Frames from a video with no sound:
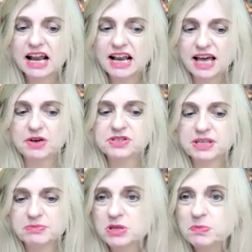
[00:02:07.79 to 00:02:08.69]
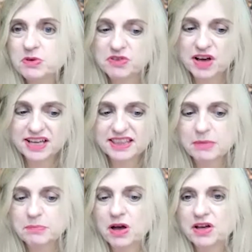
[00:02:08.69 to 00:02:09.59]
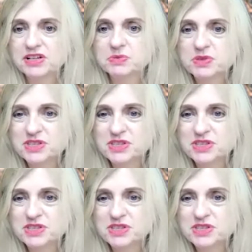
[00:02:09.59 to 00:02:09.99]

allows them to provide their partners with